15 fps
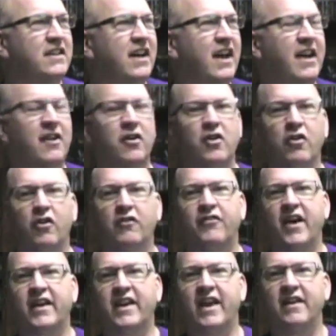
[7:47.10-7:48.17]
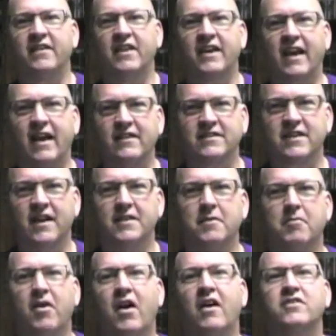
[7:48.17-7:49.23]
I don't know if I can't think outside the
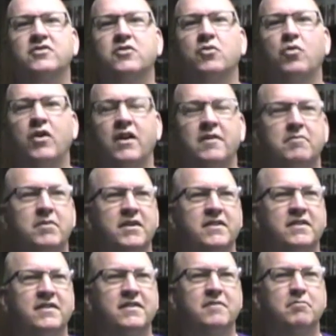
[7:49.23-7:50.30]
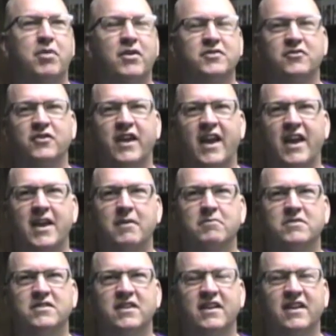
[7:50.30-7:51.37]
box or what, but puzzle
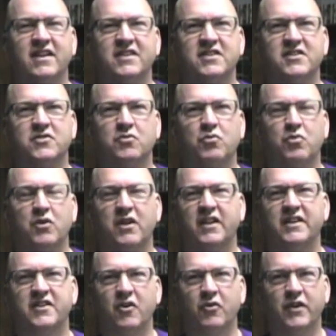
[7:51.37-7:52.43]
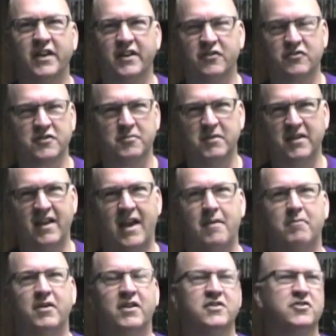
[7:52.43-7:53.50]
games uh, just really don't interest me that
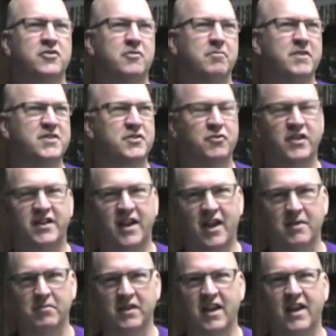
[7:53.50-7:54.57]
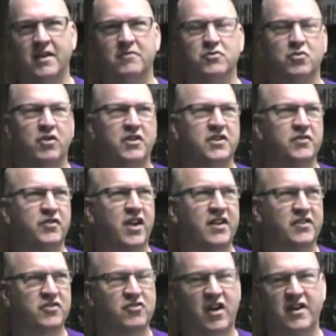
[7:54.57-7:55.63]
much, or mystery type games where you've got
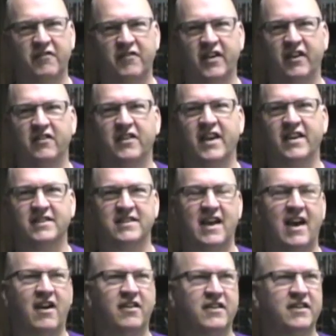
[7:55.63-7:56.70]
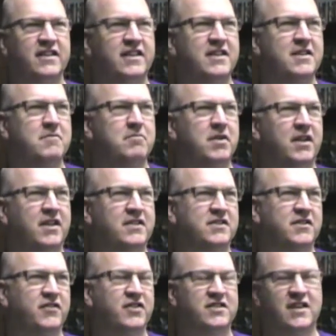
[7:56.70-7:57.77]
to try to figure things out. Because
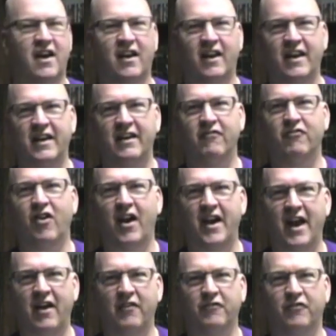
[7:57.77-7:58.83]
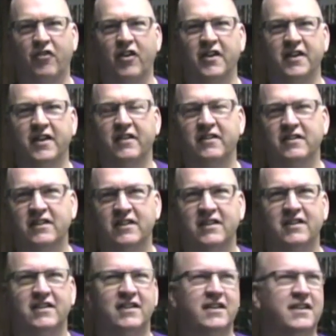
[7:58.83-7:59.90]
if it's not laid right out in front of you,
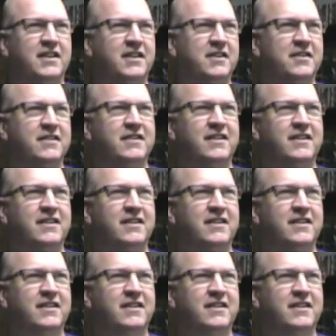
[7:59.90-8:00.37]
uh,